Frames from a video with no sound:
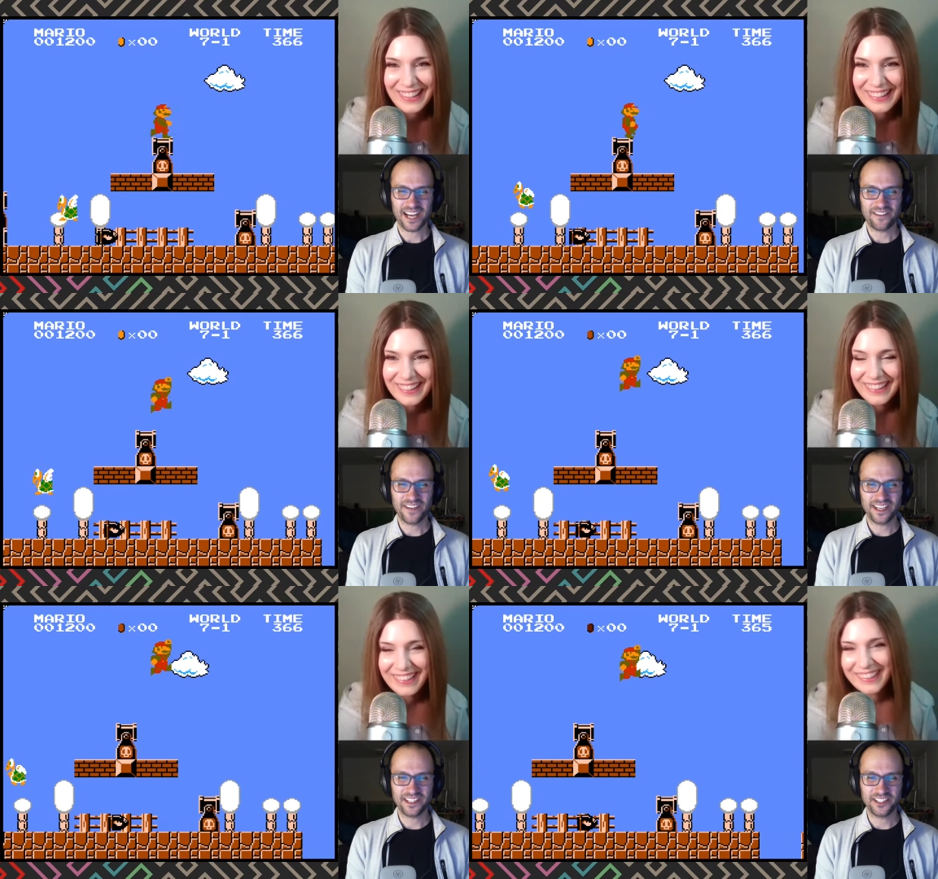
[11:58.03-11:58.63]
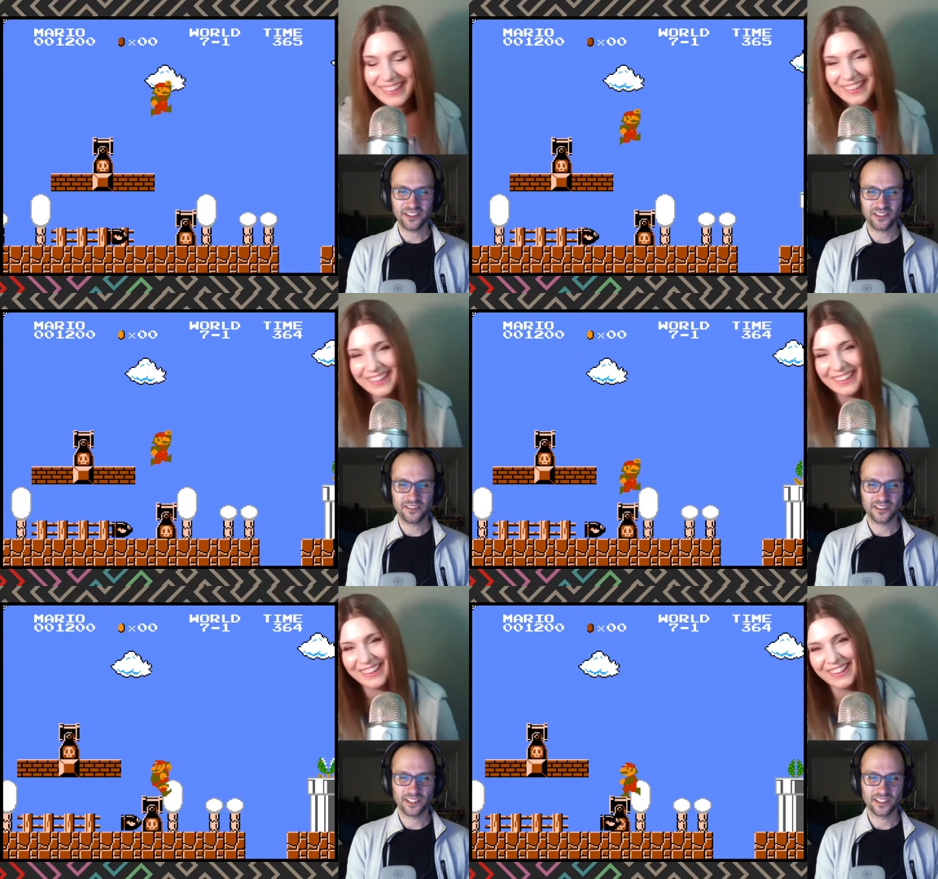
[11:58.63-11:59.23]
Speaker 1: I have faith in you
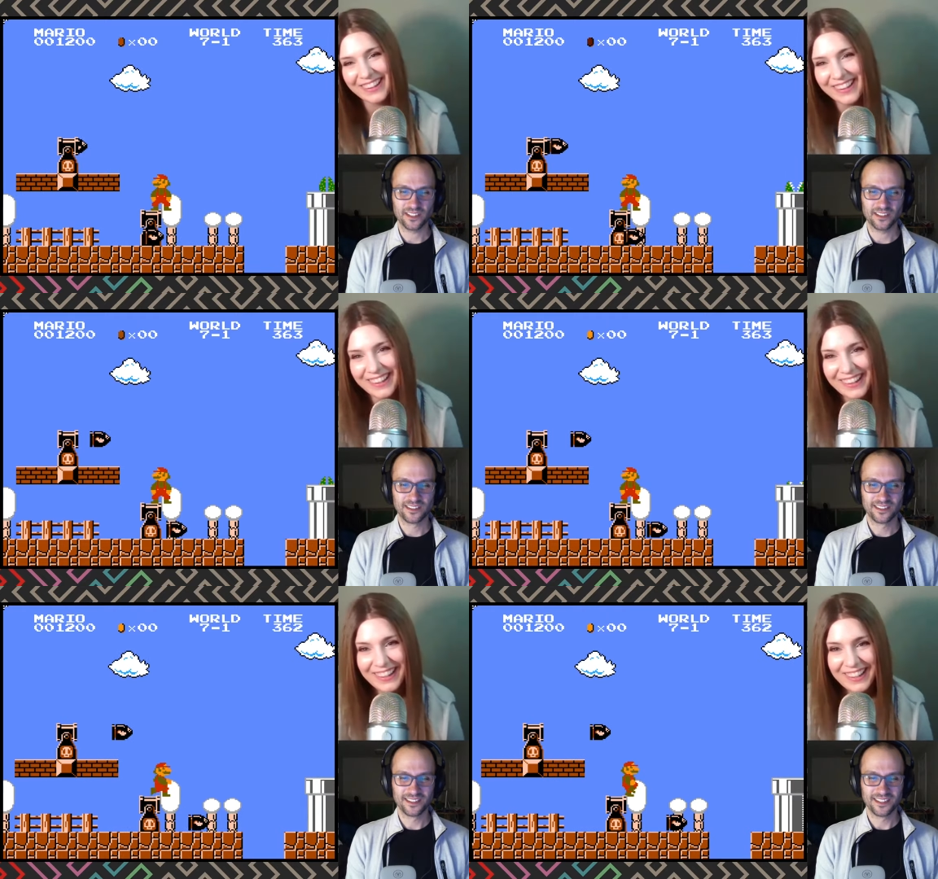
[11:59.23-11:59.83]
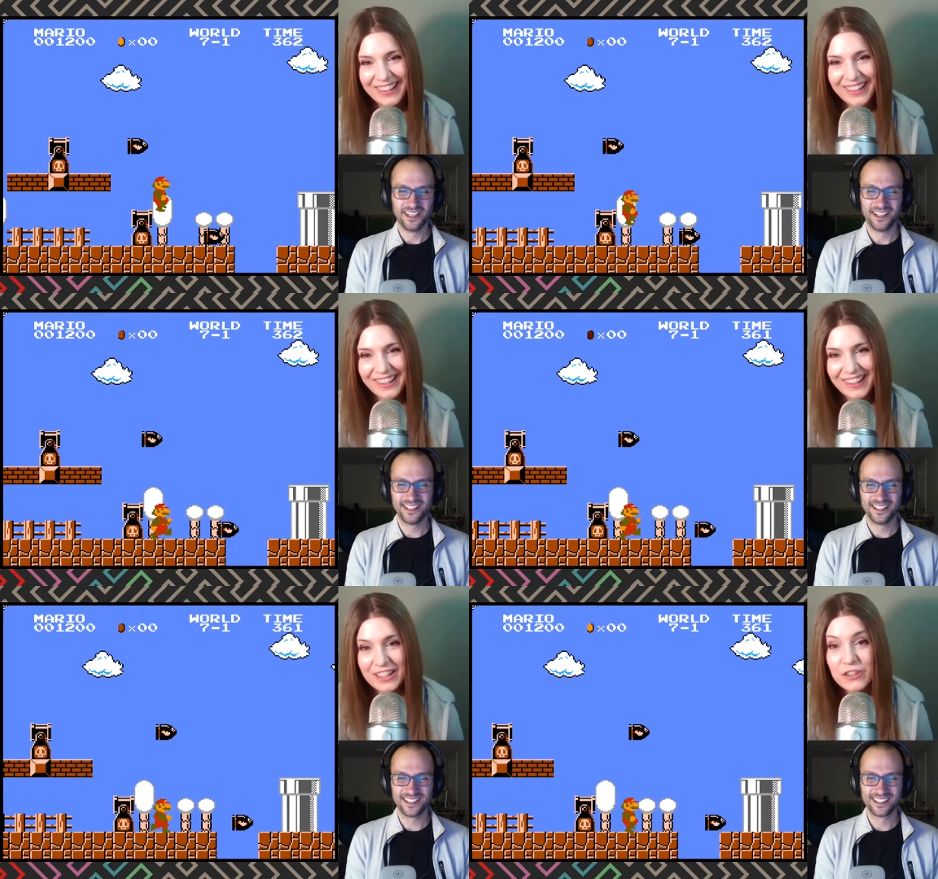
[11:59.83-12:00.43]
only if you're good.
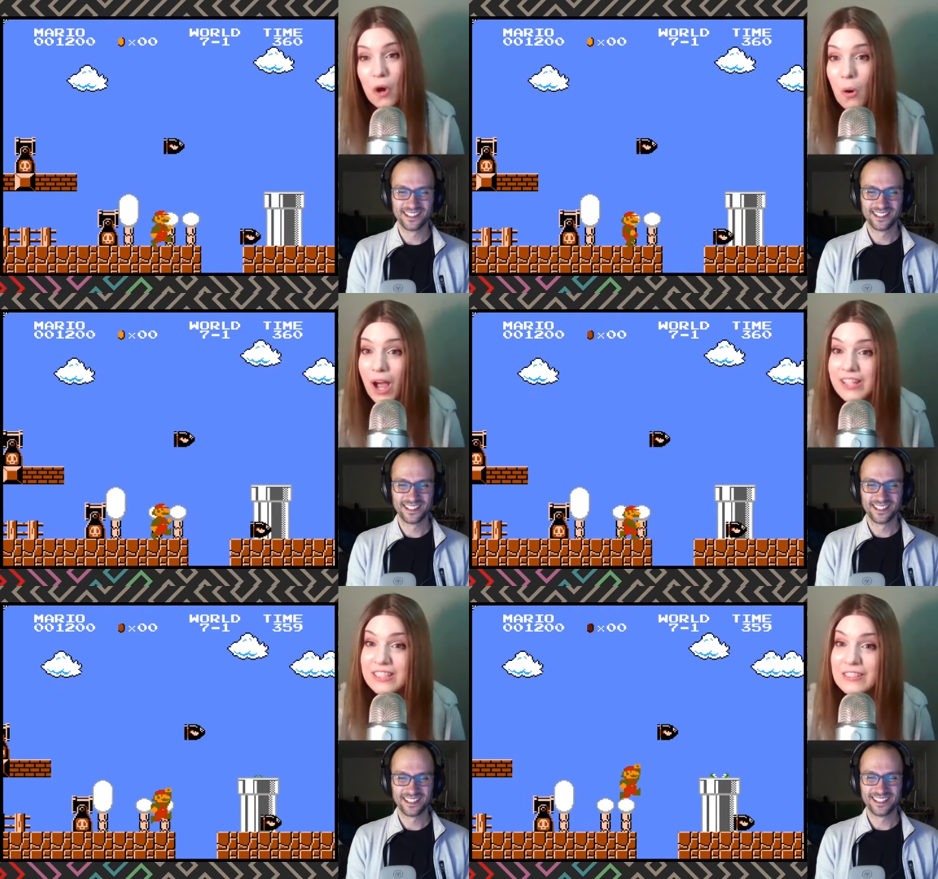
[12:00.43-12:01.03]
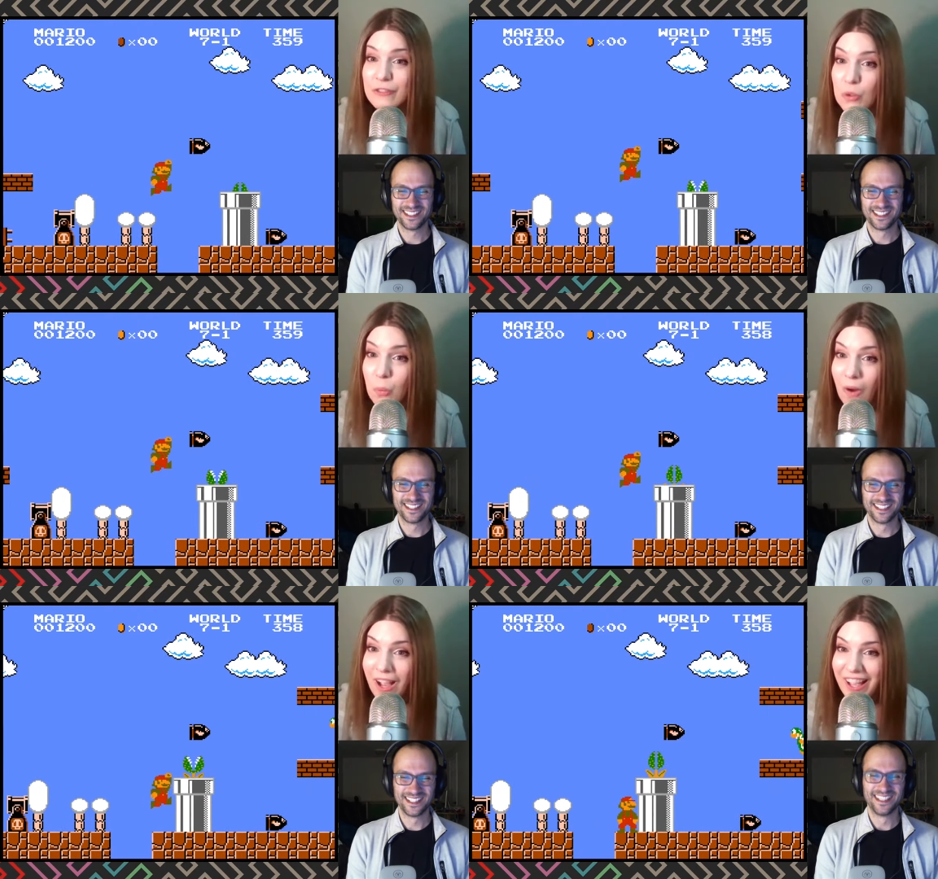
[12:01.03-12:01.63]
Speaker 2: no, I if you
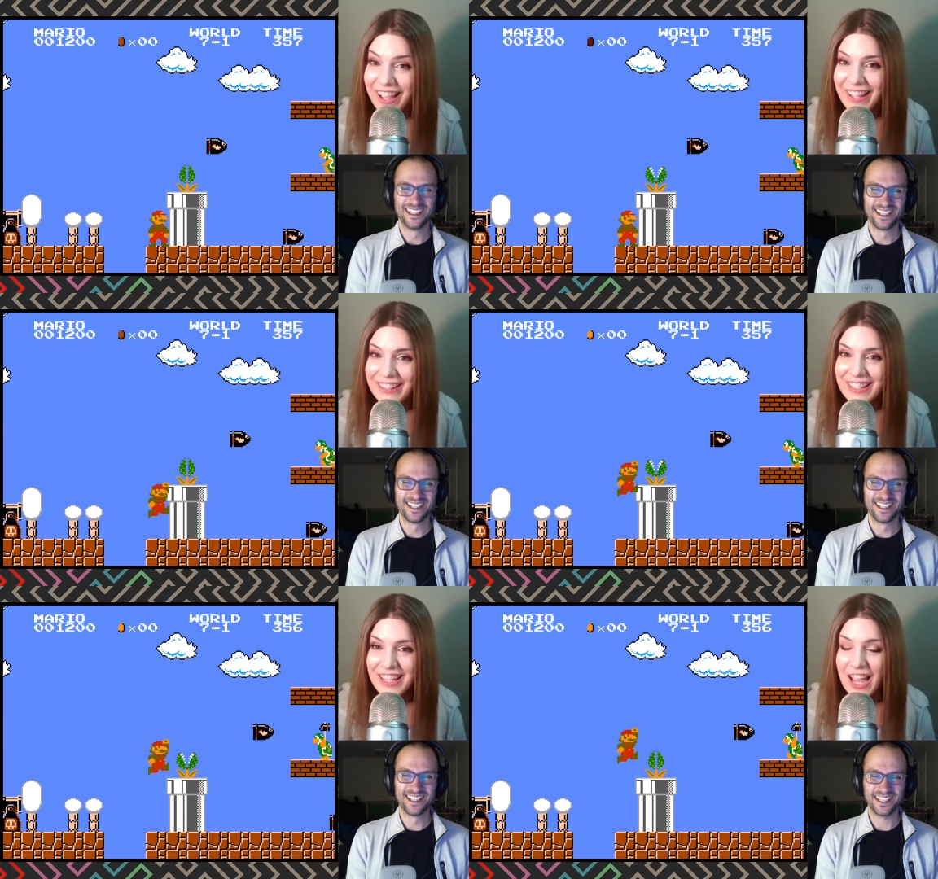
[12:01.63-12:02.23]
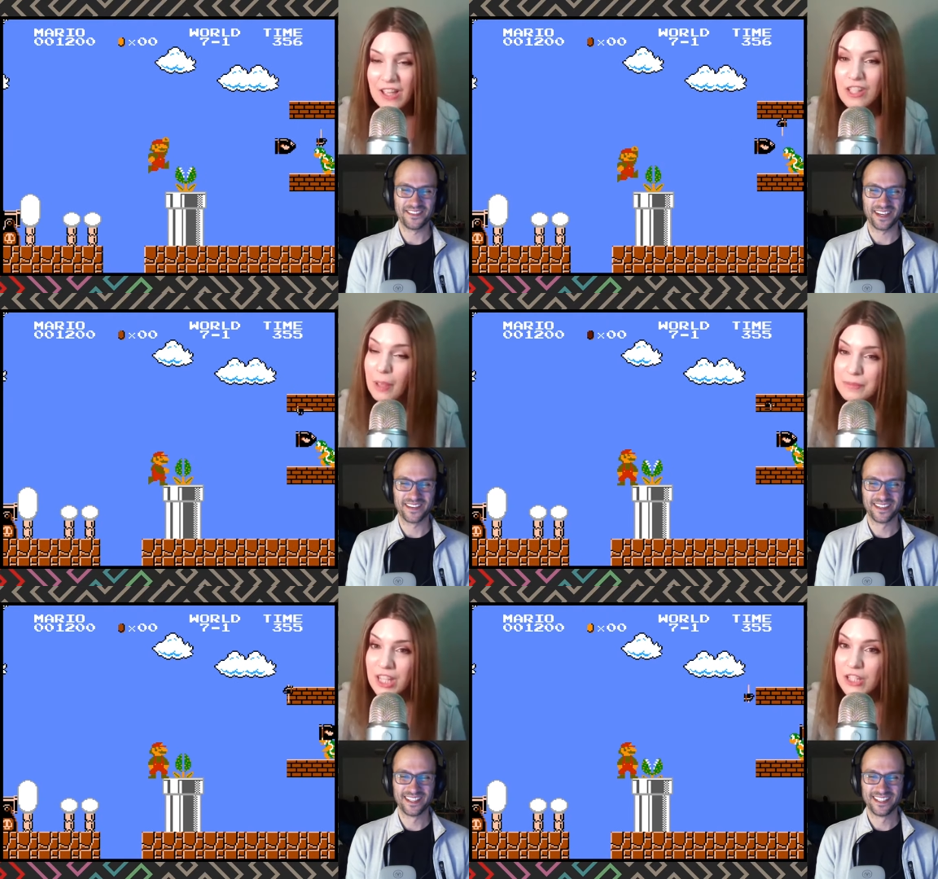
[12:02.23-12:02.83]
want. Like I,
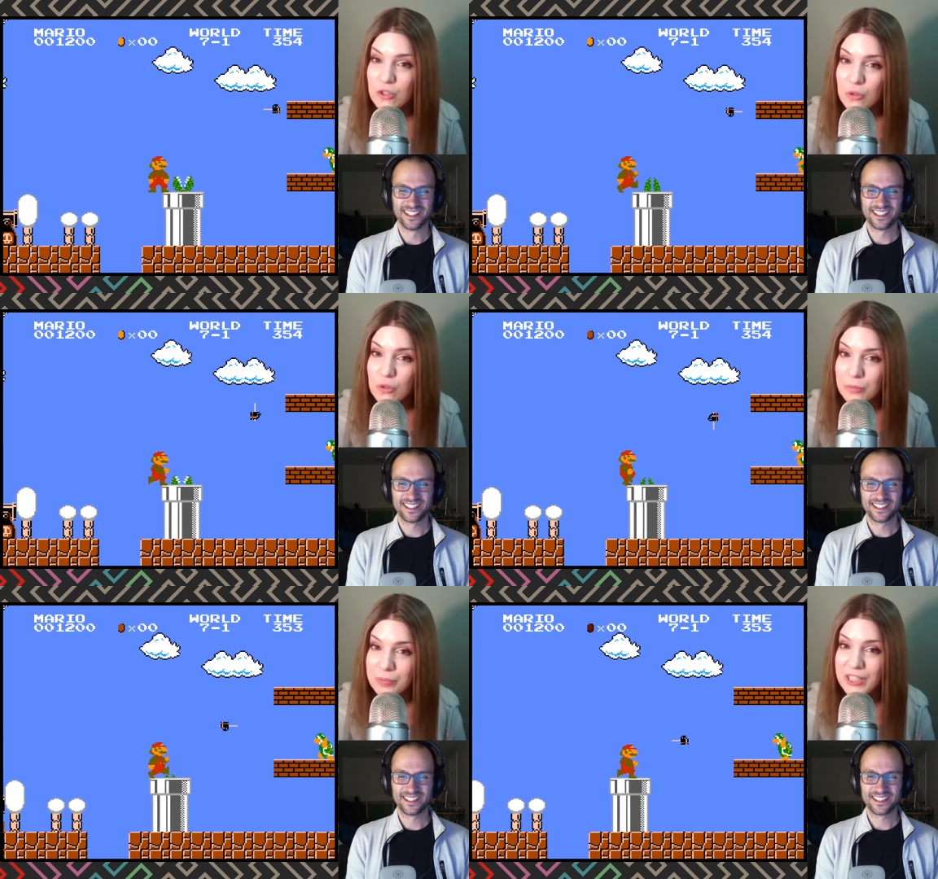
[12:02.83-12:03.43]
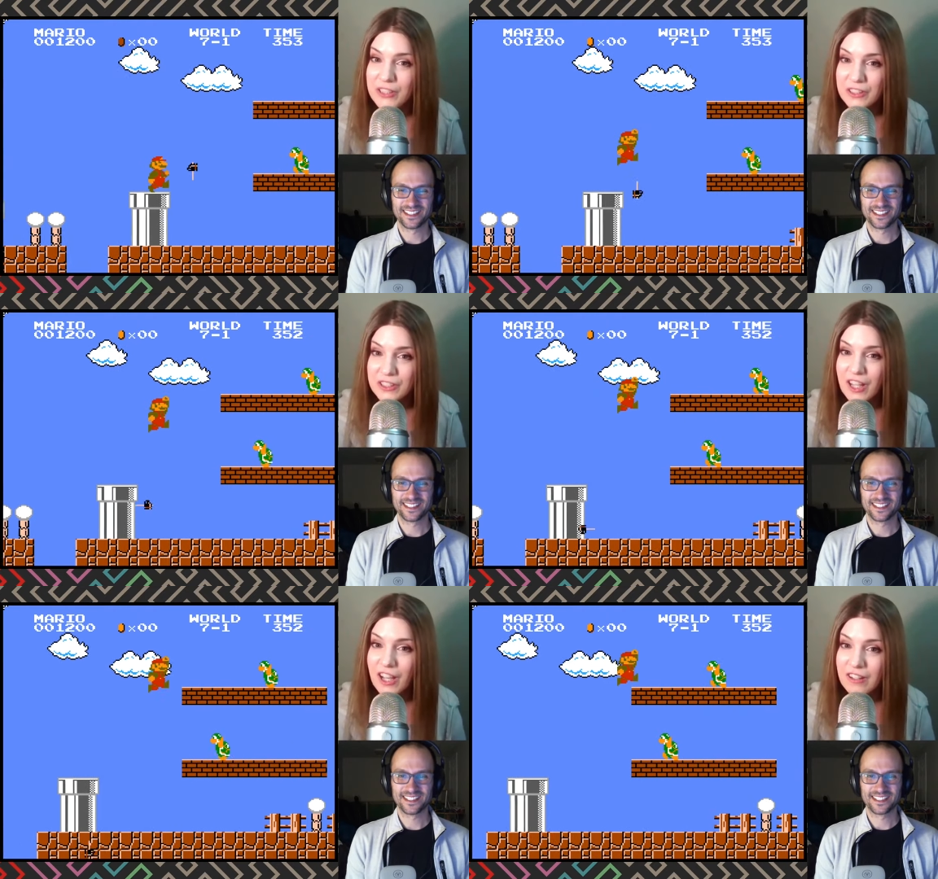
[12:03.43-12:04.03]
am saying, you could be good
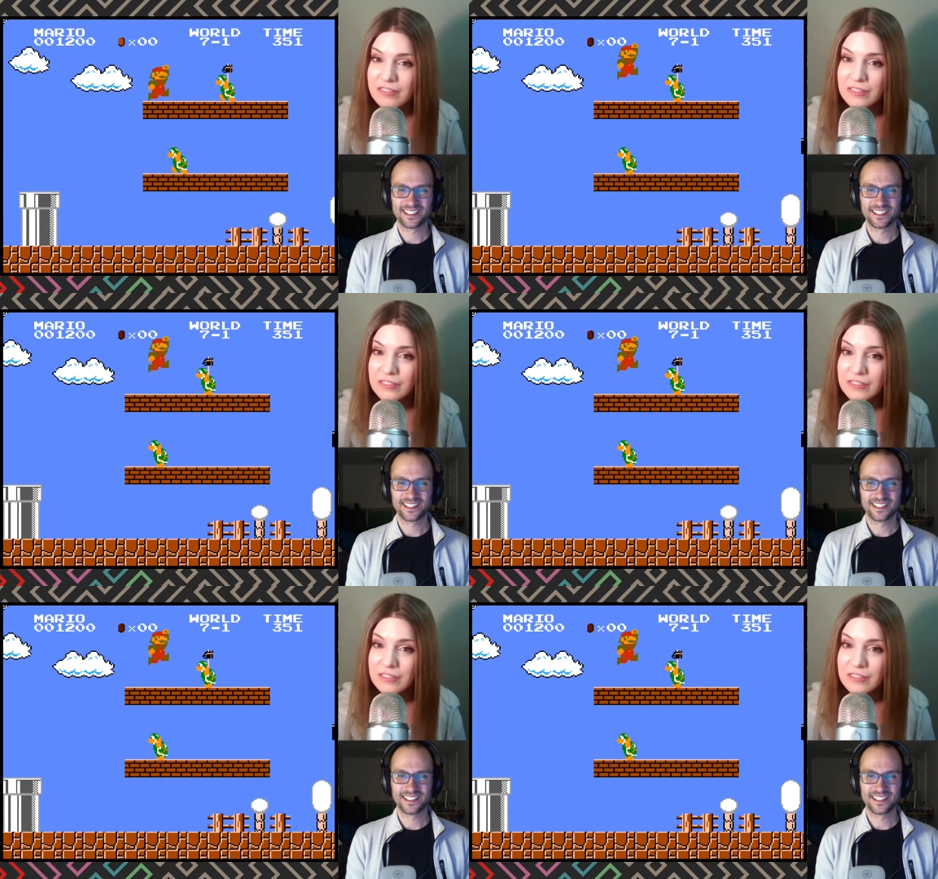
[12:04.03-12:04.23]
enough